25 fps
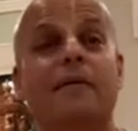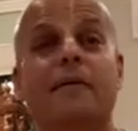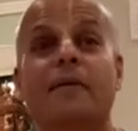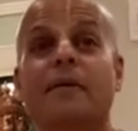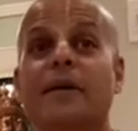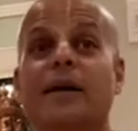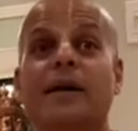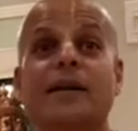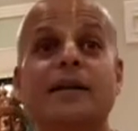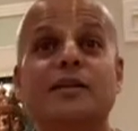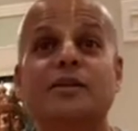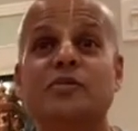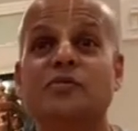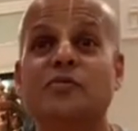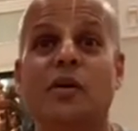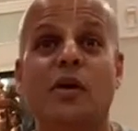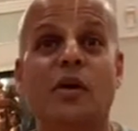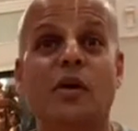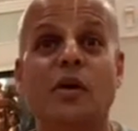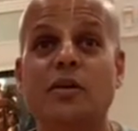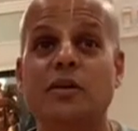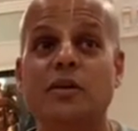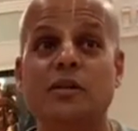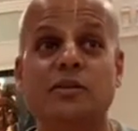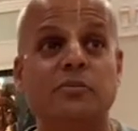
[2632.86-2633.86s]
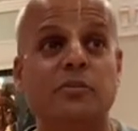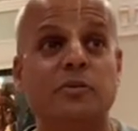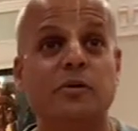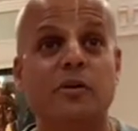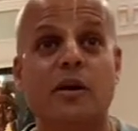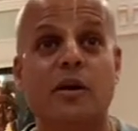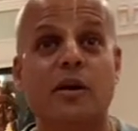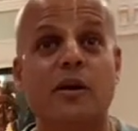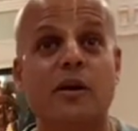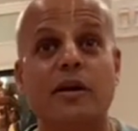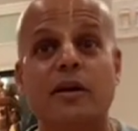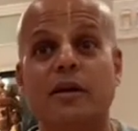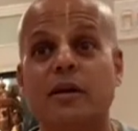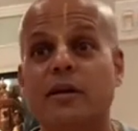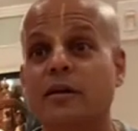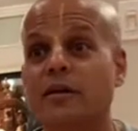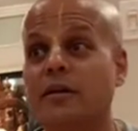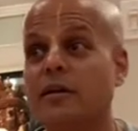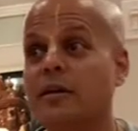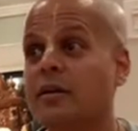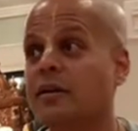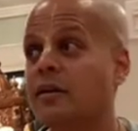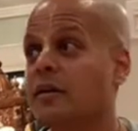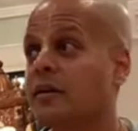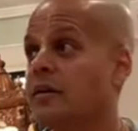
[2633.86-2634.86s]
I'm not just fallen as Magari the
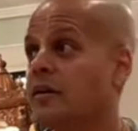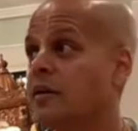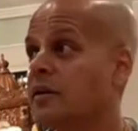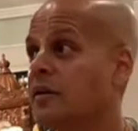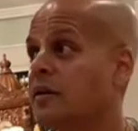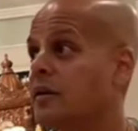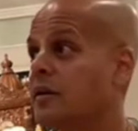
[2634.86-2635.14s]
hunter.